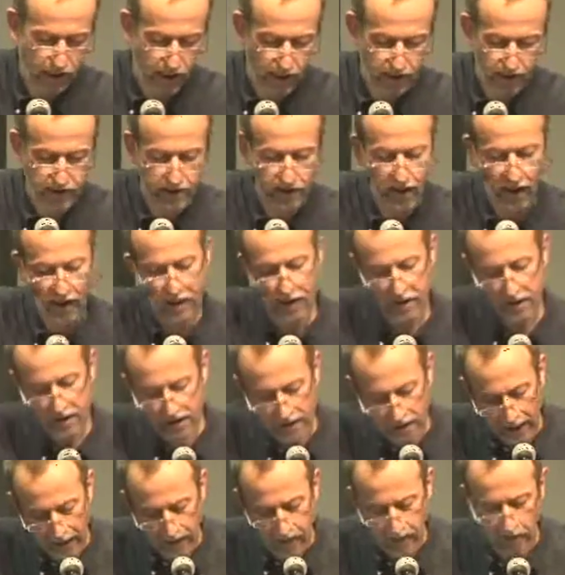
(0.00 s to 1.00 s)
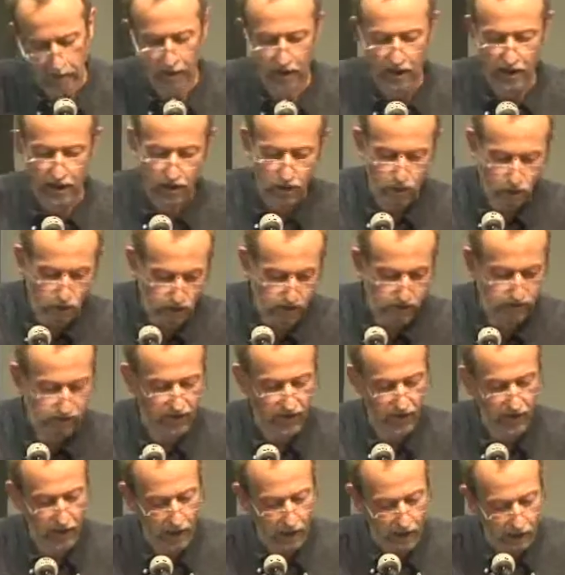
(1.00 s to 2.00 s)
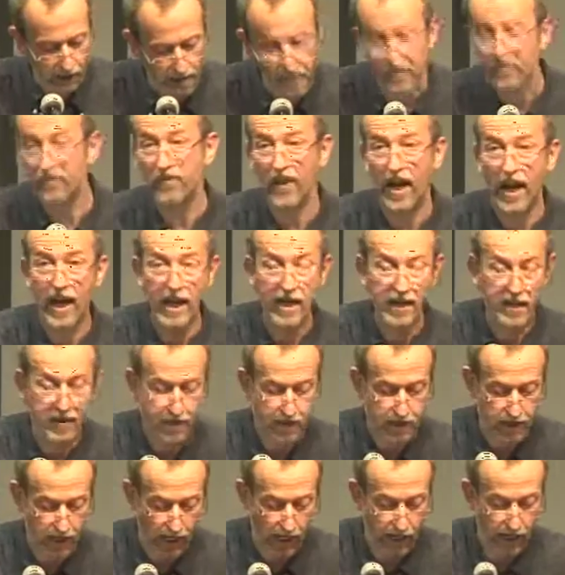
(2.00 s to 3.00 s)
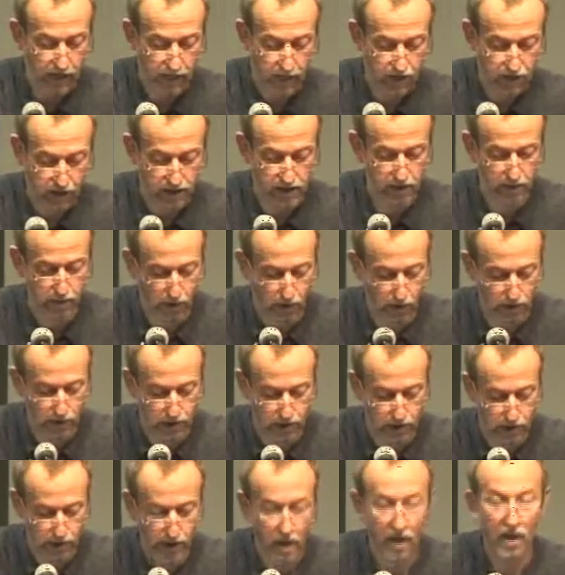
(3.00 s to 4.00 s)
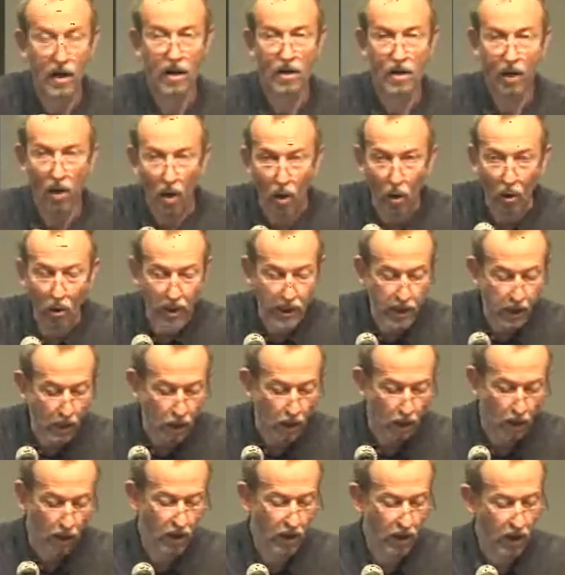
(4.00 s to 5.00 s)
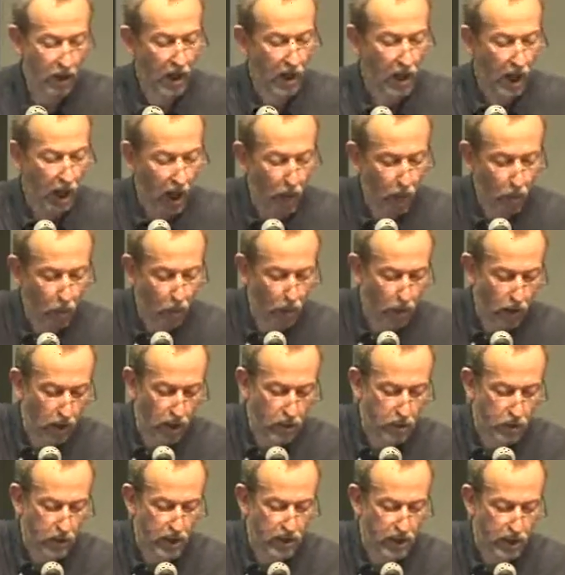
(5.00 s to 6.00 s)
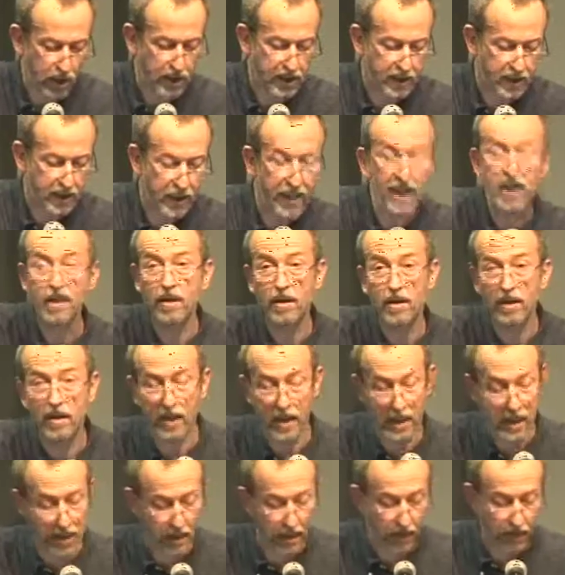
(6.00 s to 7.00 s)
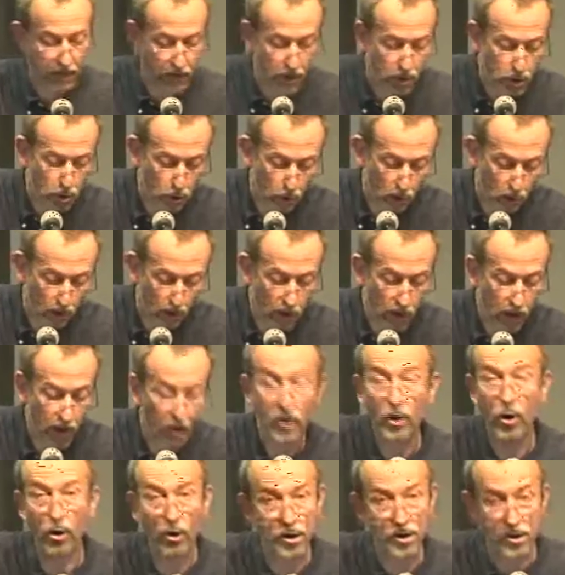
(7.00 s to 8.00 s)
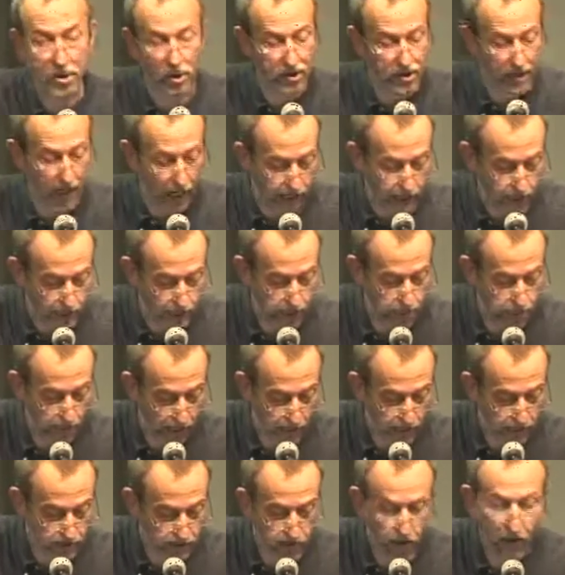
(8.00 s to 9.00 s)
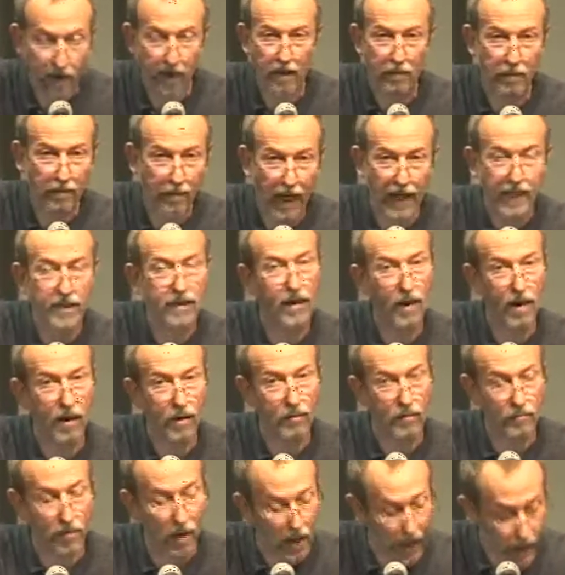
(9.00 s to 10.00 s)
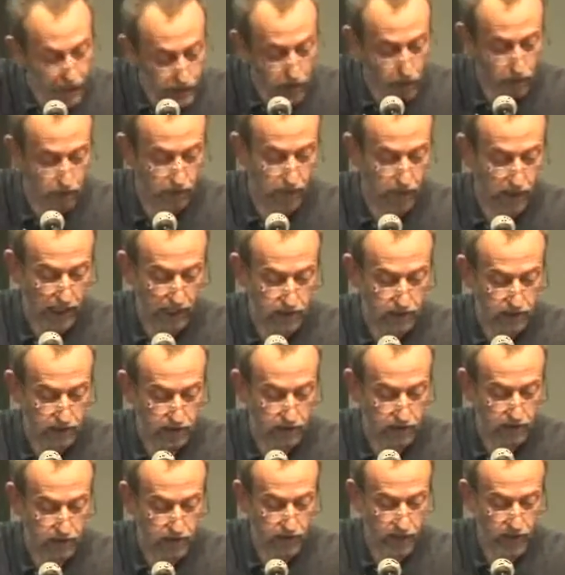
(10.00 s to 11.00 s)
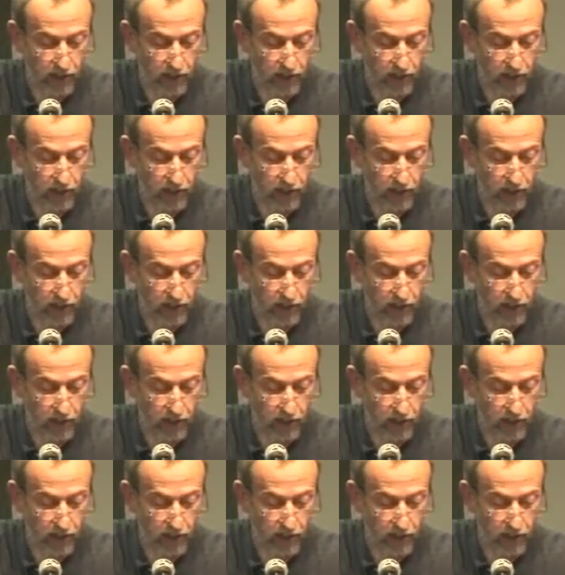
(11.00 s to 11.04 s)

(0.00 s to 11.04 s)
as sentiment, human feelings, faith, and reciprocity. All in all, a world which is neither individual nor society-based, but relation-based.